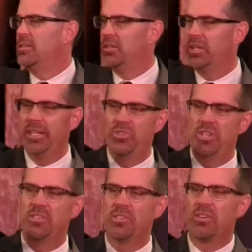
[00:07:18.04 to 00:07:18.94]
Look at
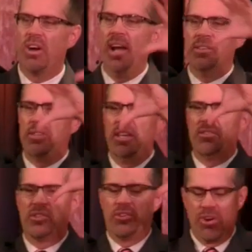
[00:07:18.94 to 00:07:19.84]
Jesus Christ. He
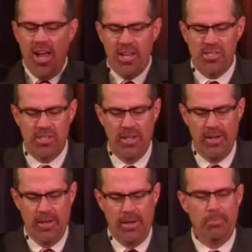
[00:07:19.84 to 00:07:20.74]
is grace
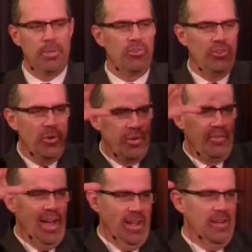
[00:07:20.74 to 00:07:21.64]

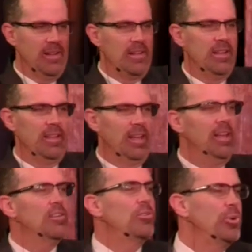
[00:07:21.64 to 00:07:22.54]
personified.
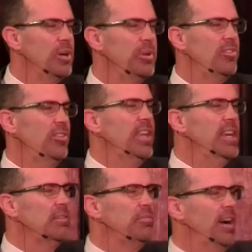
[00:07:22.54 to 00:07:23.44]
He is where we see
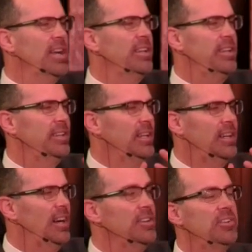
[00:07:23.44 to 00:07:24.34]
it, find it,
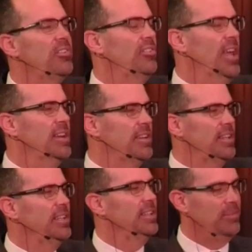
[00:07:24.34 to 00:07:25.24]
understand
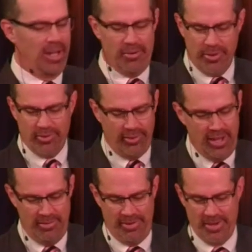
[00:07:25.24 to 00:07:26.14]
it, uh,
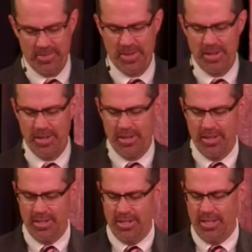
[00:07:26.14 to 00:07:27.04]
receive it.
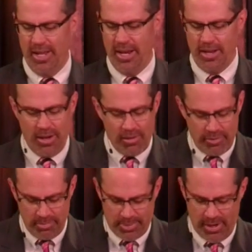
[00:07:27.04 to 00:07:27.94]
And I love
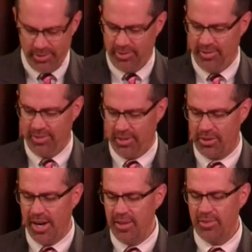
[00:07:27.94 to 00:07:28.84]
what Paul says the
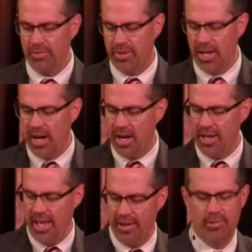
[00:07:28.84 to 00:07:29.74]
grace of God
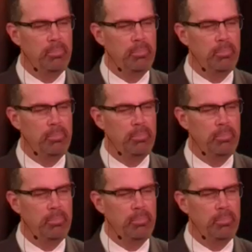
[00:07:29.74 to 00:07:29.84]
has